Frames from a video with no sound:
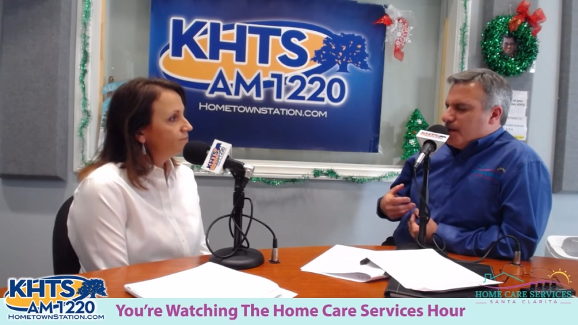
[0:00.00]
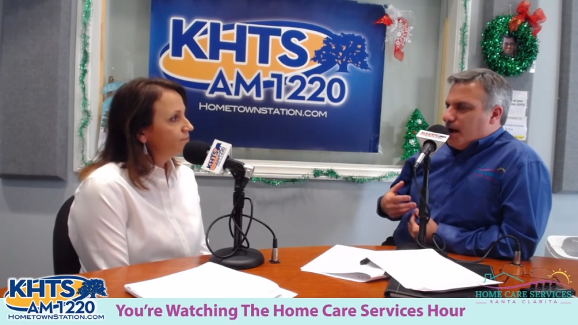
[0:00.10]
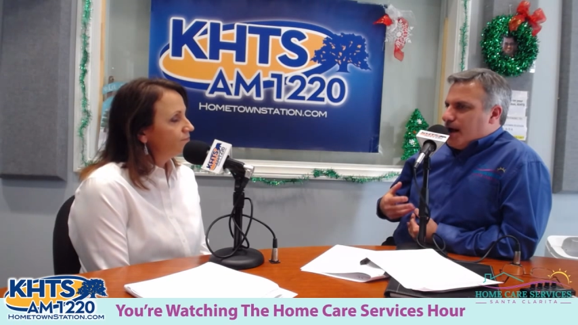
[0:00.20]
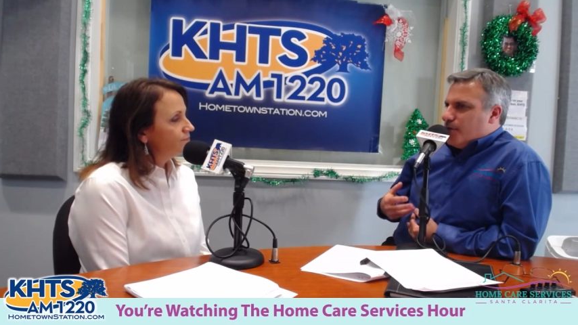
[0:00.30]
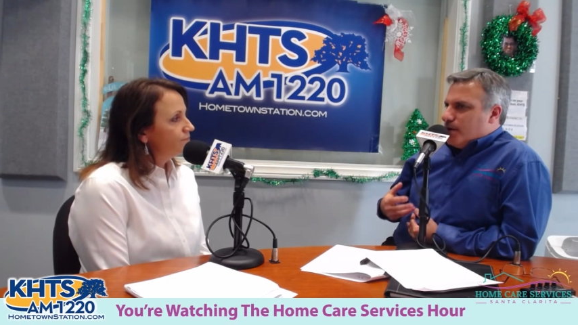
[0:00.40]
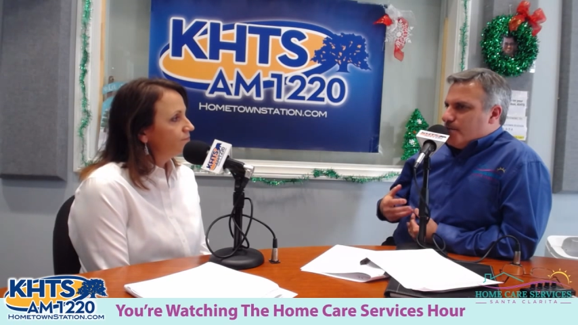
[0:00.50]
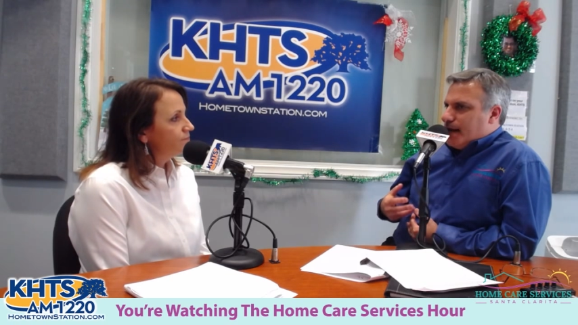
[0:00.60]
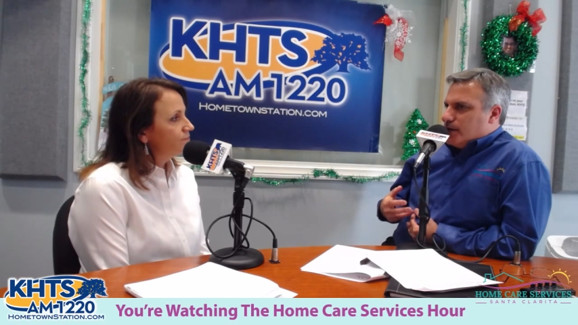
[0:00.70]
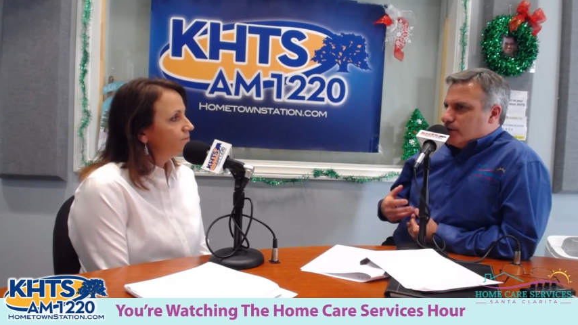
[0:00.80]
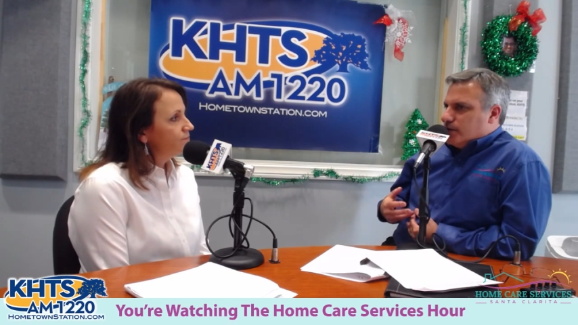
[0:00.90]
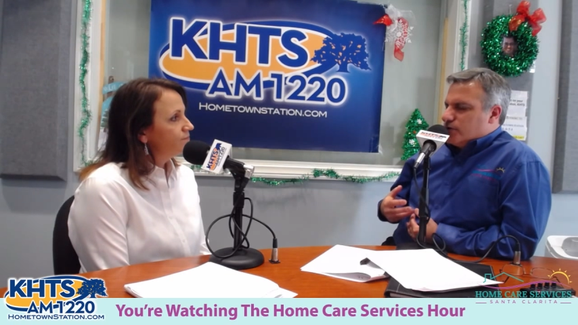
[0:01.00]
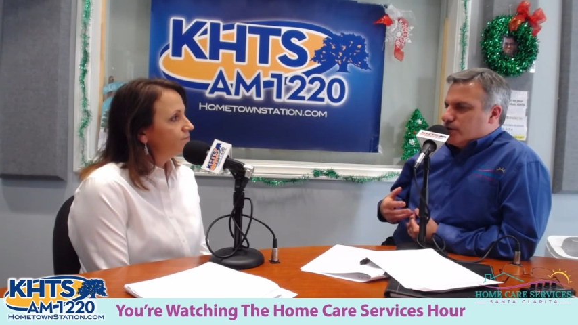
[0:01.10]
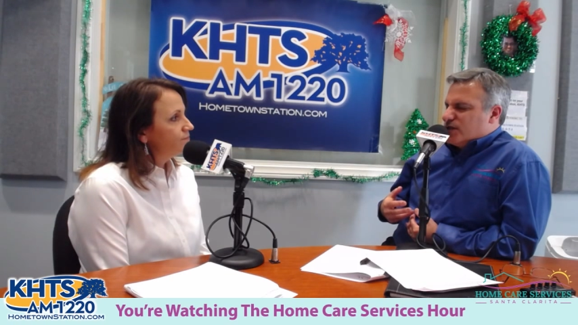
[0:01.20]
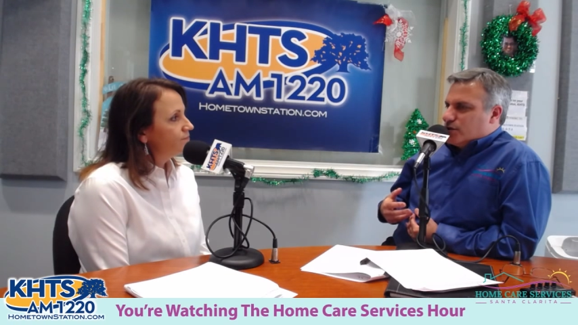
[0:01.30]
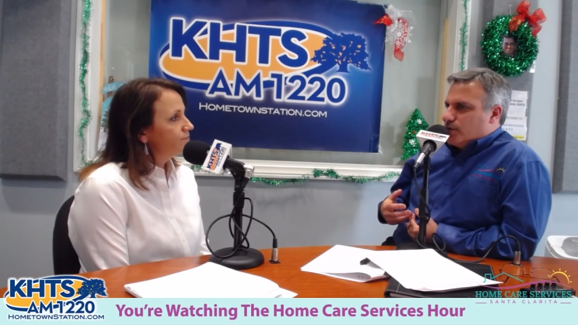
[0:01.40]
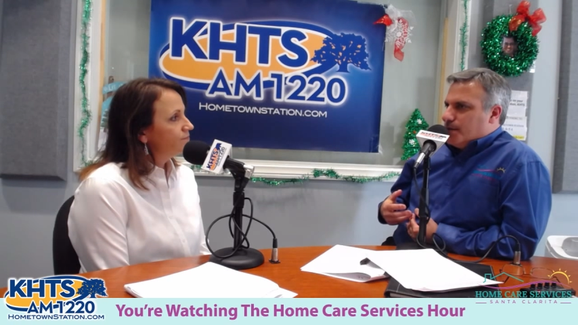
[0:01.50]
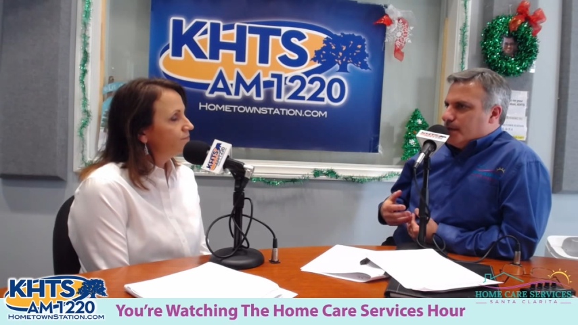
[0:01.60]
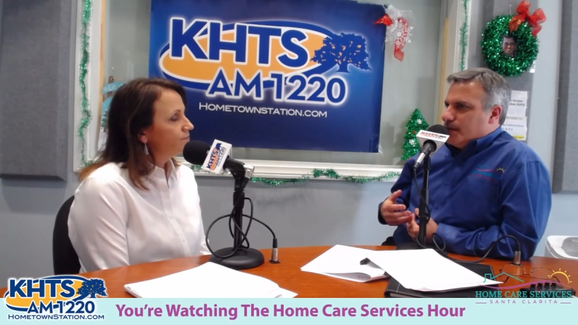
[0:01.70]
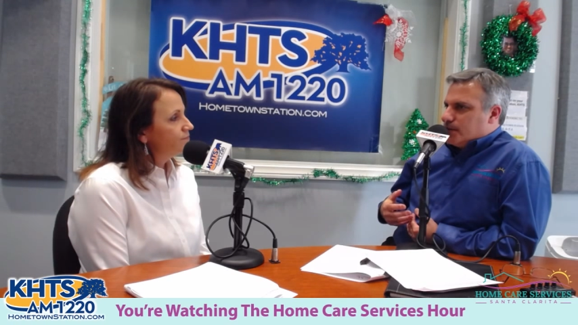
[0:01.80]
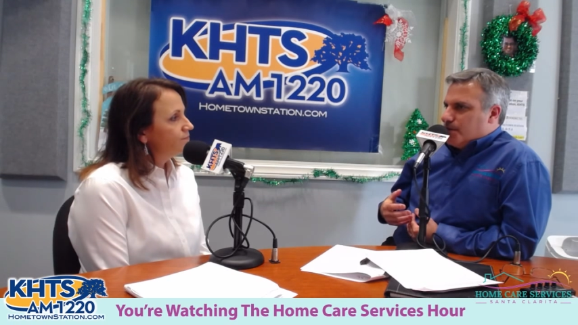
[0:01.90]
Speaker 1: I would imagine there's
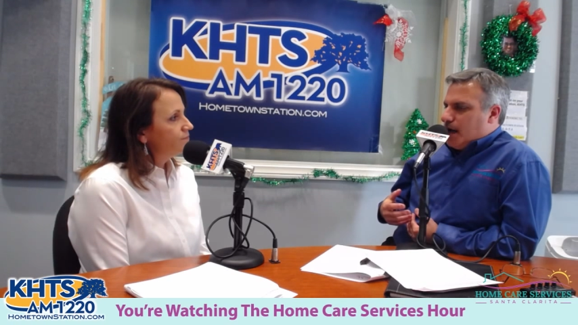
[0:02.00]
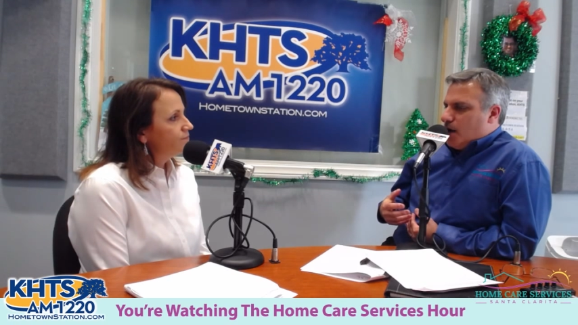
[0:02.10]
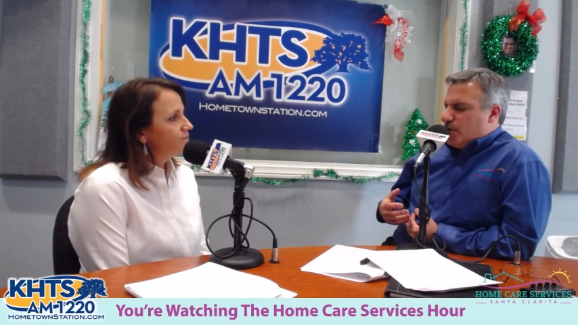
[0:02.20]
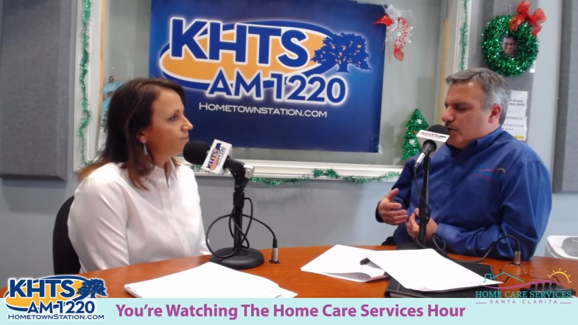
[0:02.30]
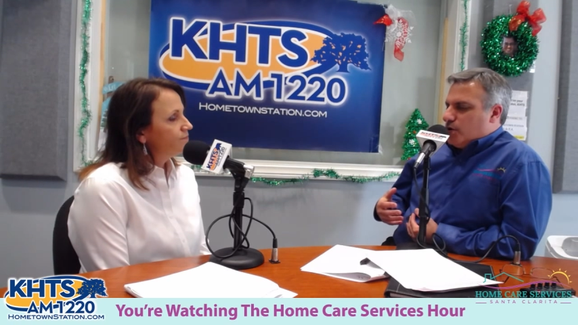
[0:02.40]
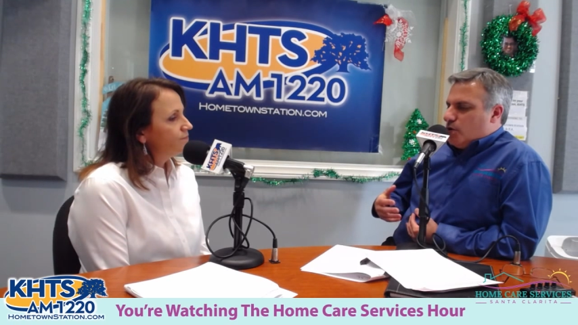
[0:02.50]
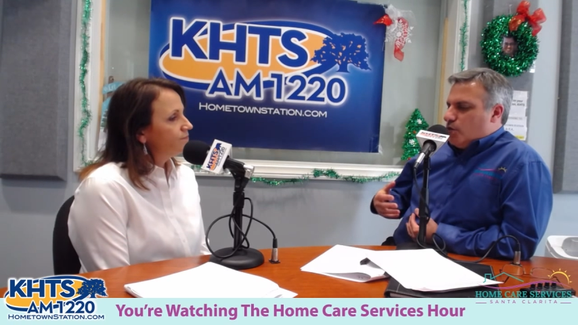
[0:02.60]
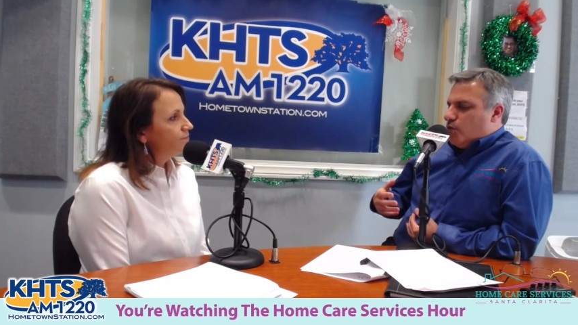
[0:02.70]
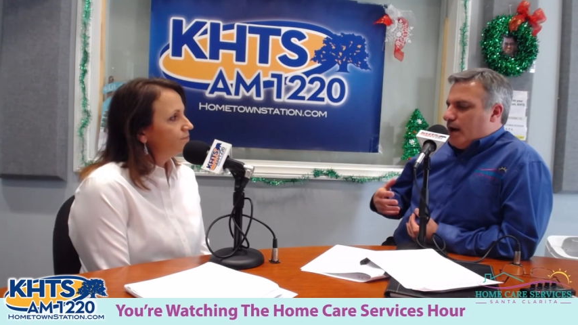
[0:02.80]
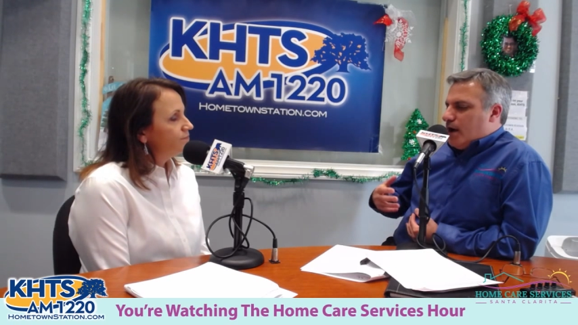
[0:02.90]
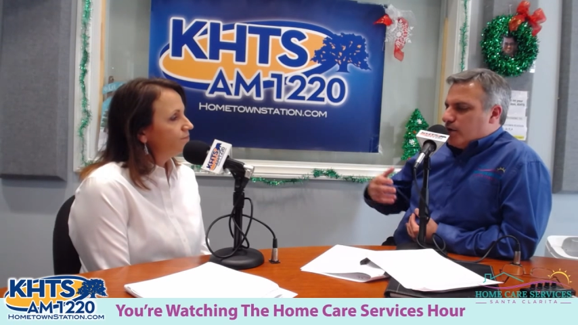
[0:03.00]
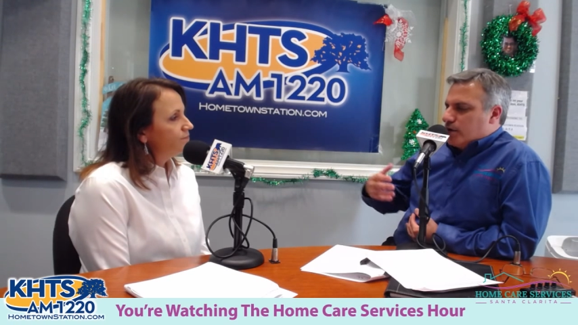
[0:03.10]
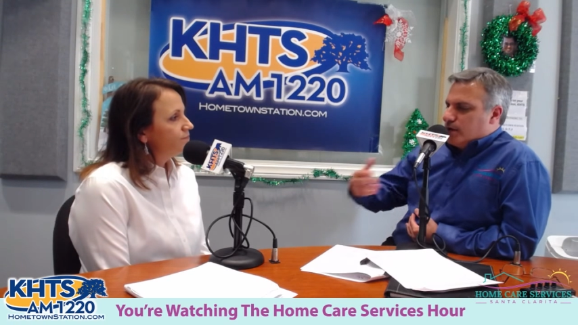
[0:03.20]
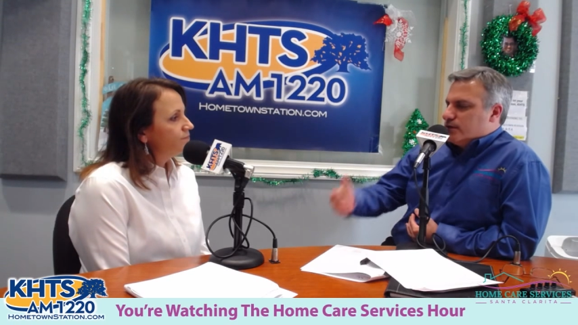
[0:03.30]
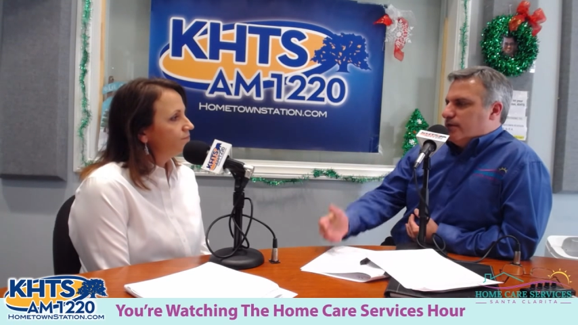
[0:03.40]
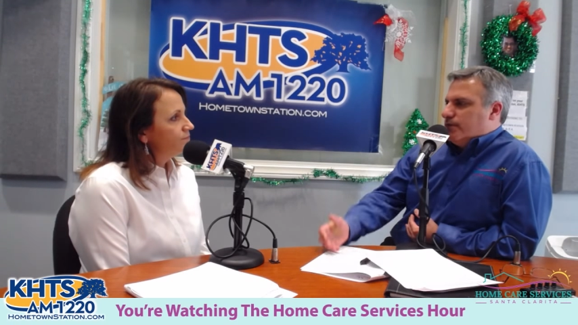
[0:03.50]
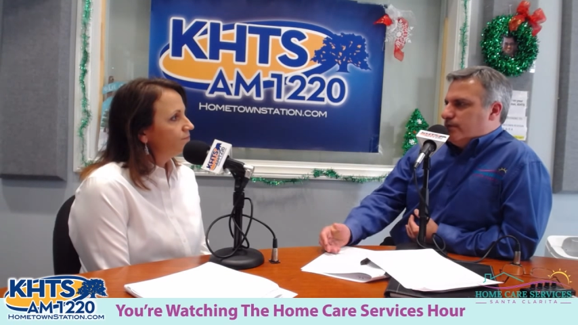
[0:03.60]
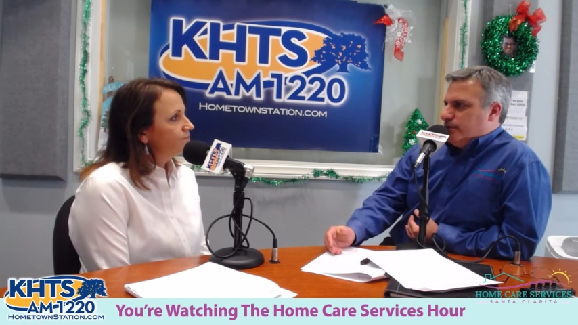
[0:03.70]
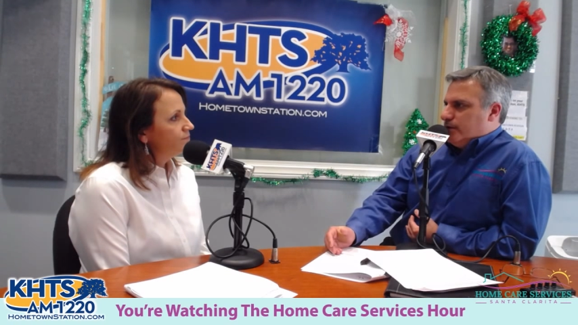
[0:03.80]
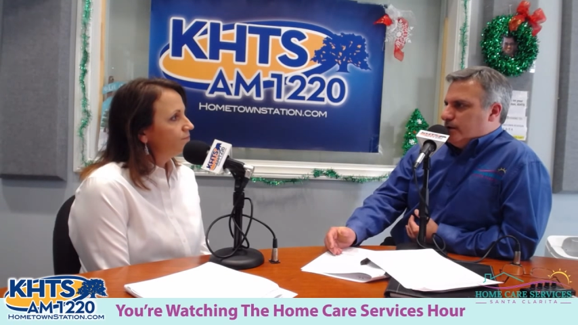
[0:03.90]
disagreements about how aggressive
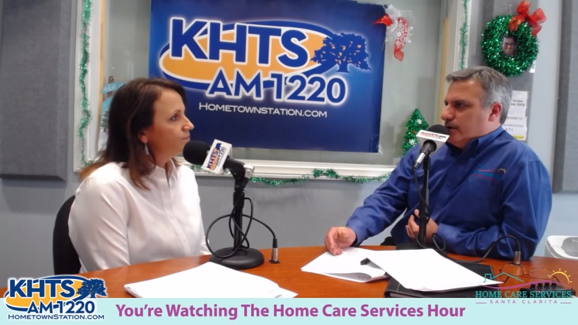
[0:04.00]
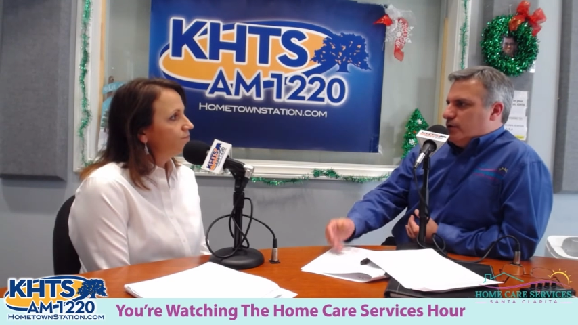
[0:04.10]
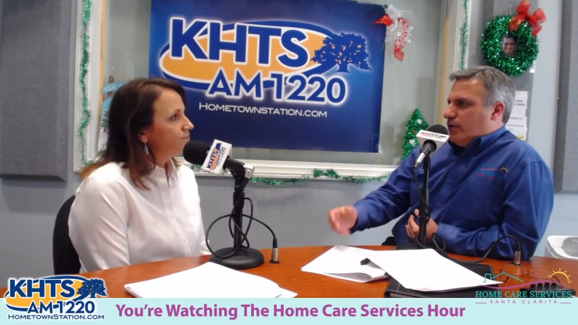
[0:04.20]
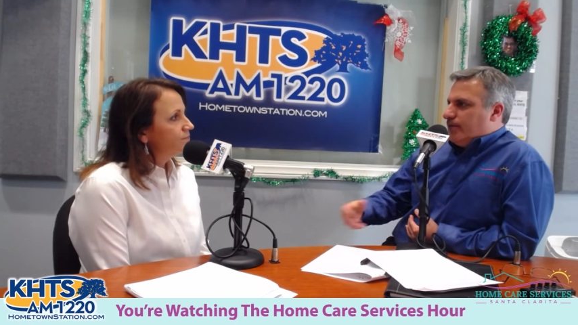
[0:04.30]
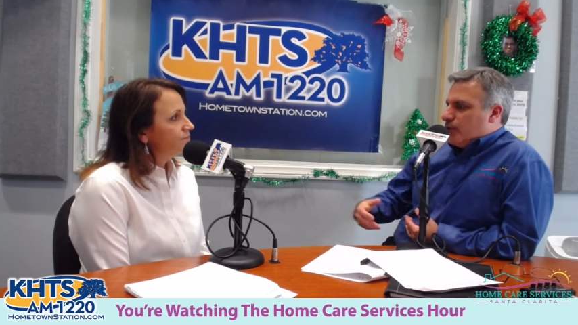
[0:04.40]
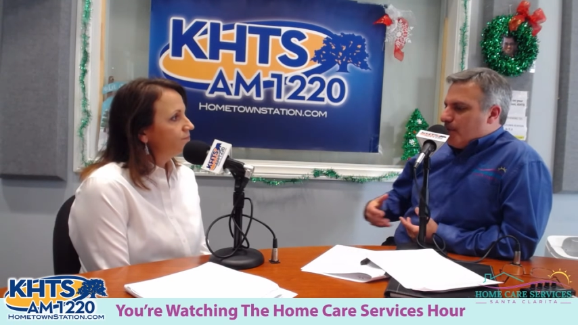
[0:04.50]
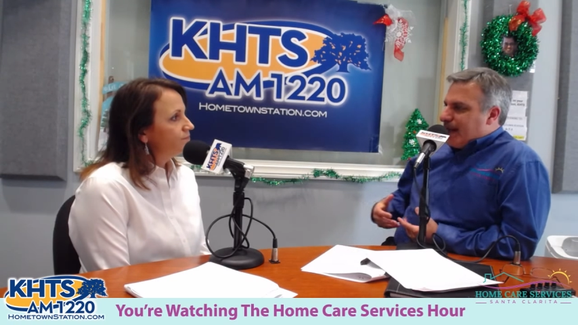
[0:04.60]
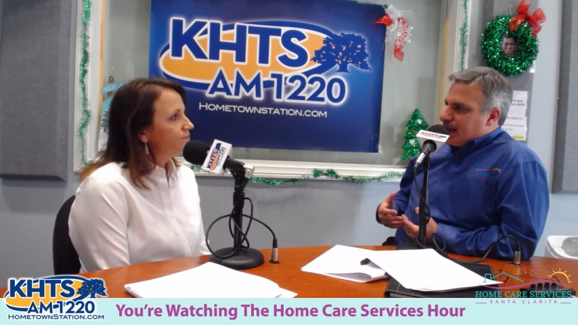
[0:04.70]
if they're making